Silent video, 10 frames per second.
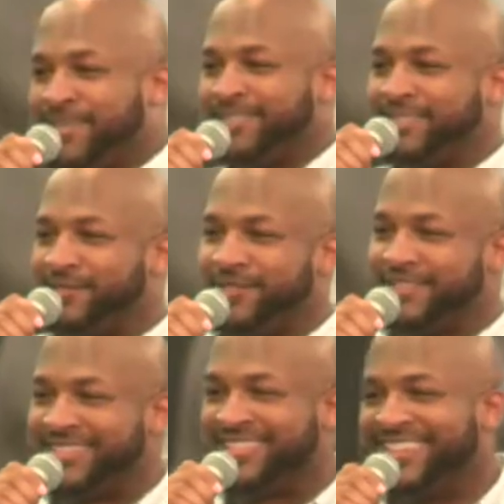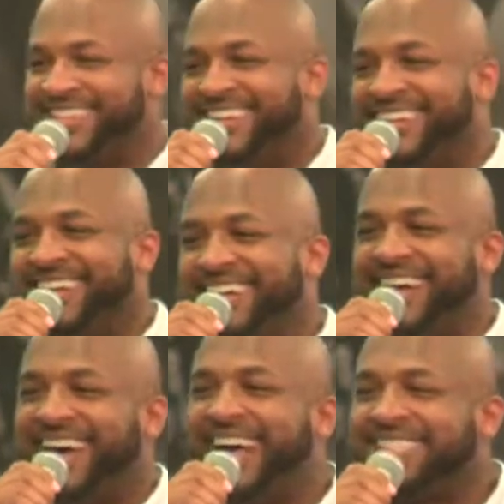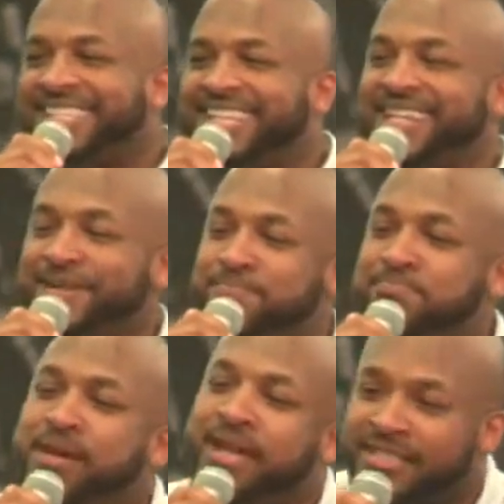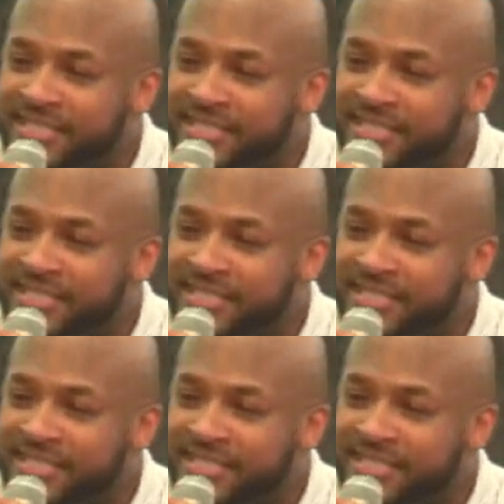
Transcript: Sister Wilson. I sit in the big